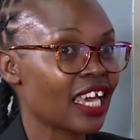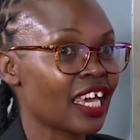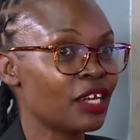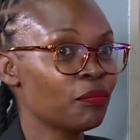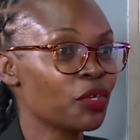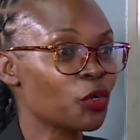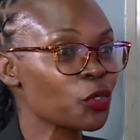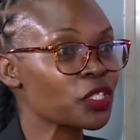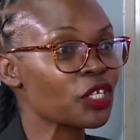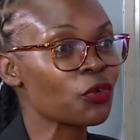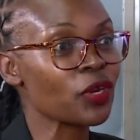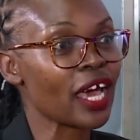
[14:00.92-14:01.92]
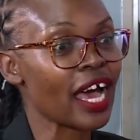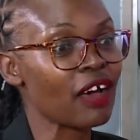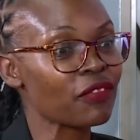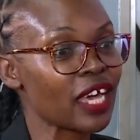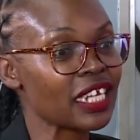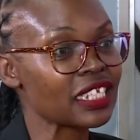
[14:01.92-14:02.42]
And because they don't
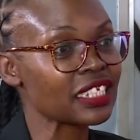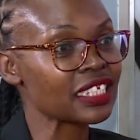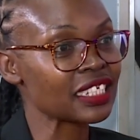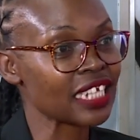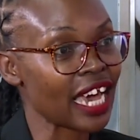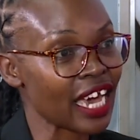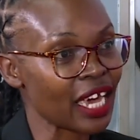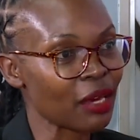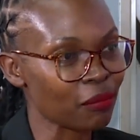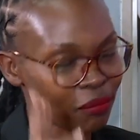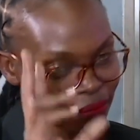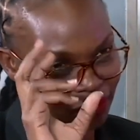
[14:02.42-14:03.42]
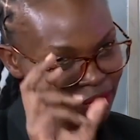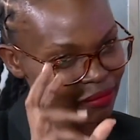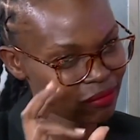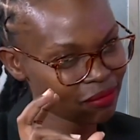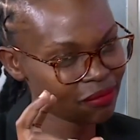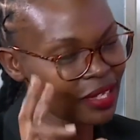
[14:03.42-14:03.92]
have that time,
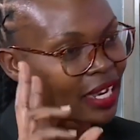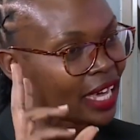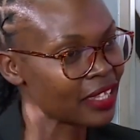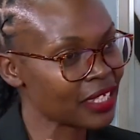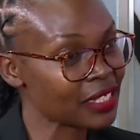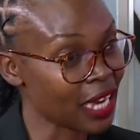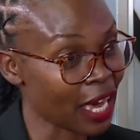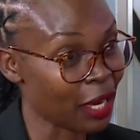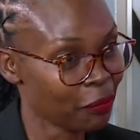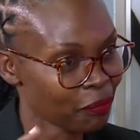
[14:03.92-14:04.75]
they lack the time.